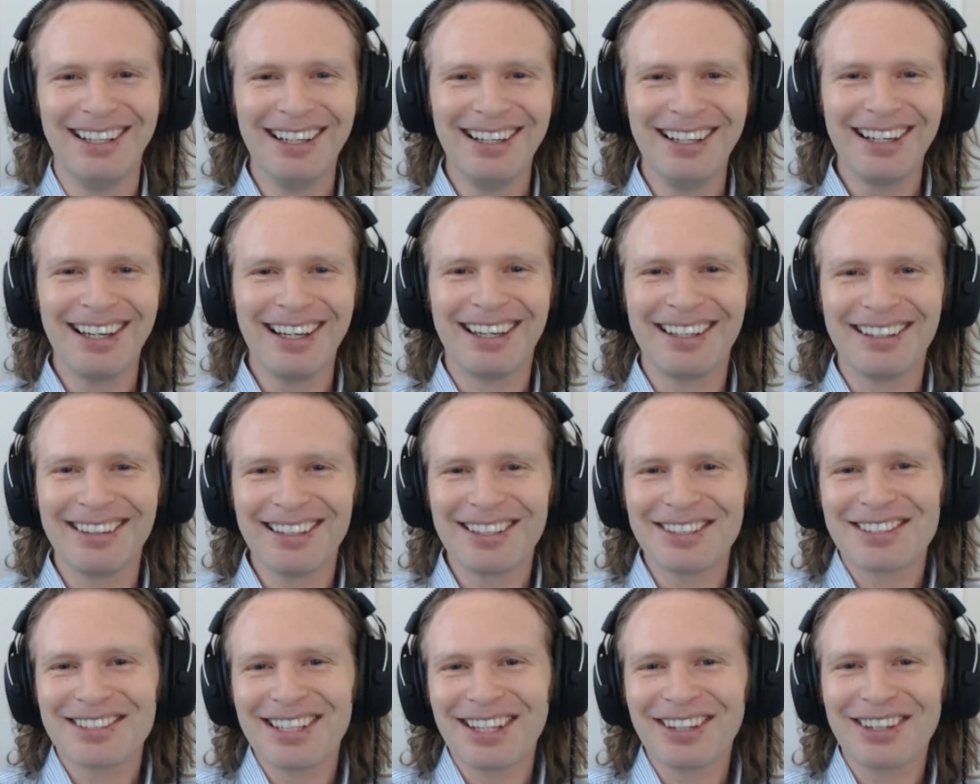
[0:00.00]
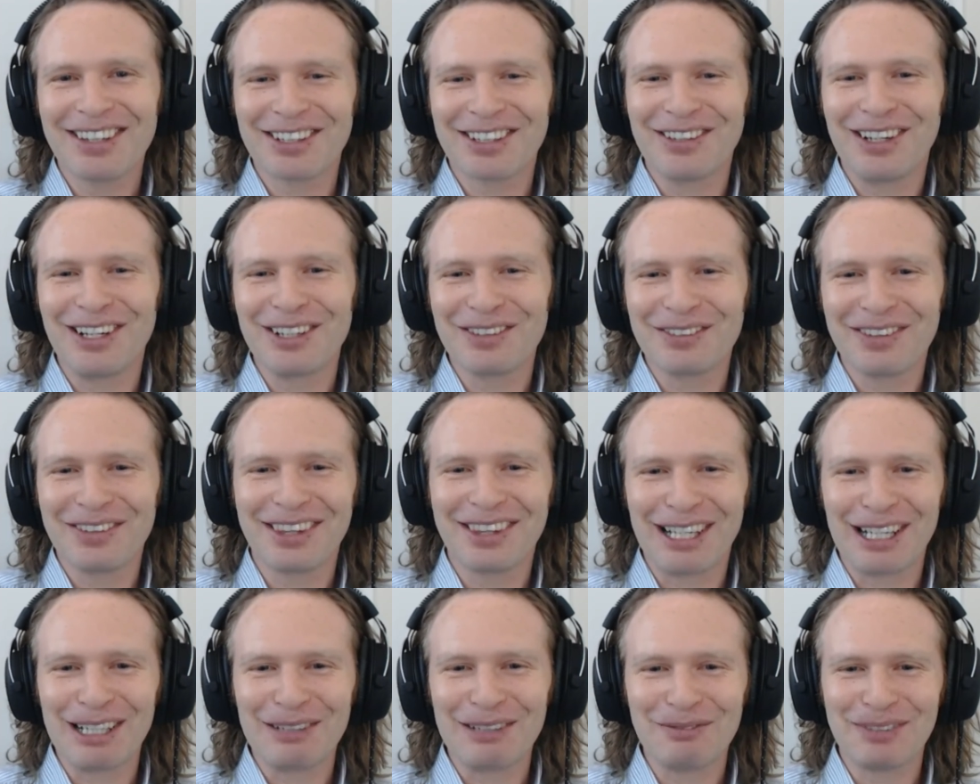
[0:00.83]
And there's nothing wrong with
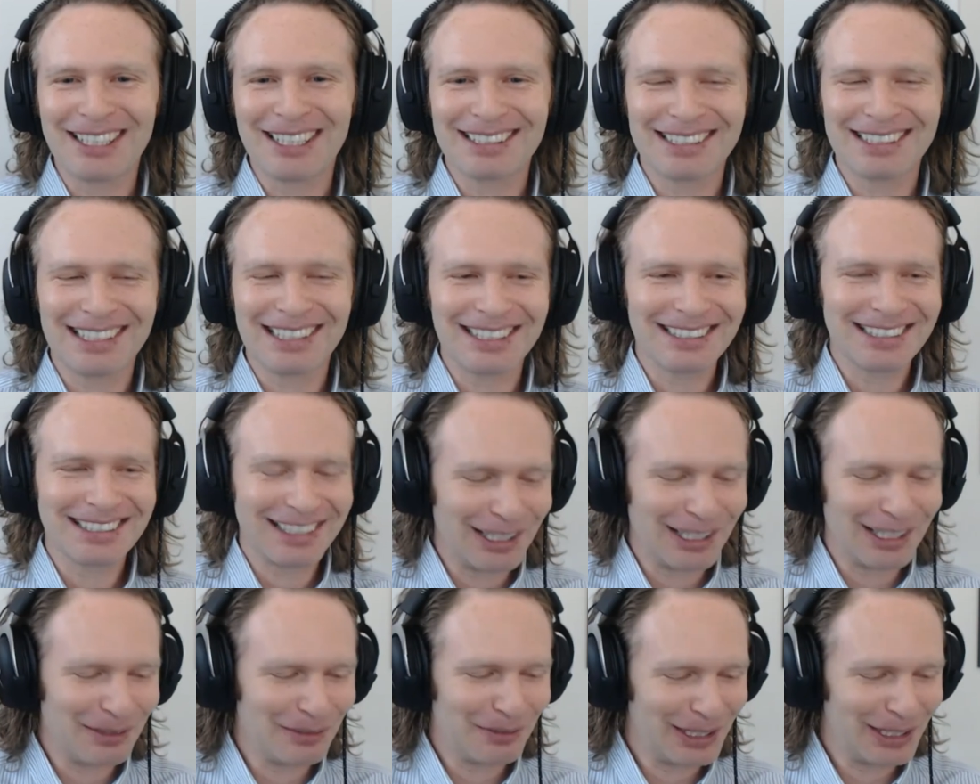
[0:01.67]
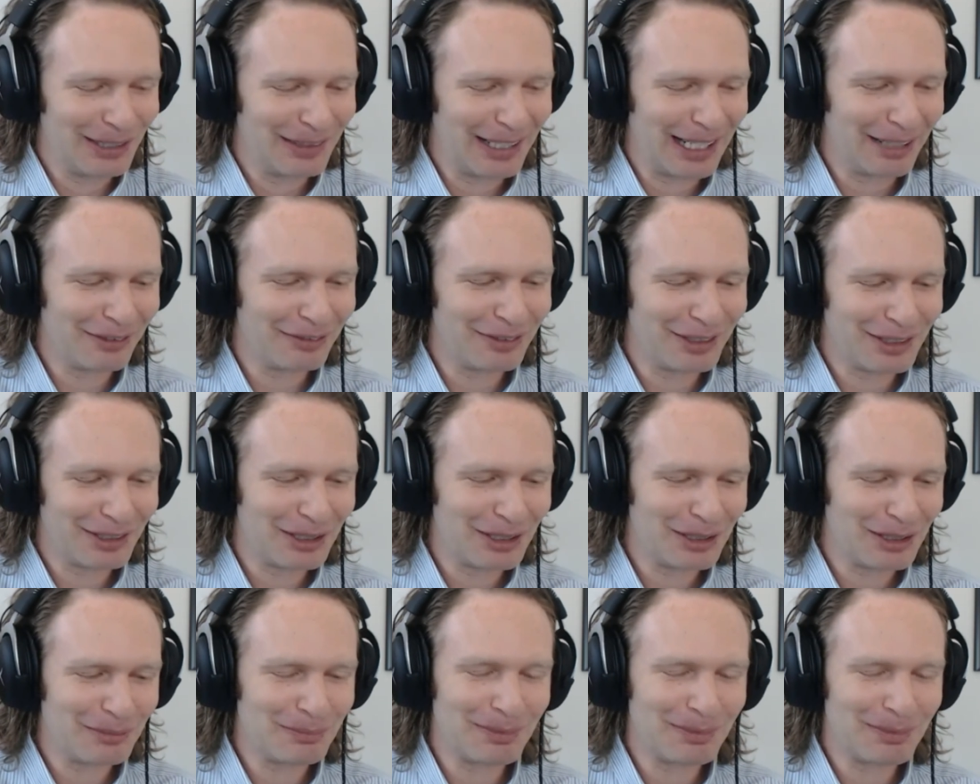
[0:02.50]
that, because that's kind of what you have to do.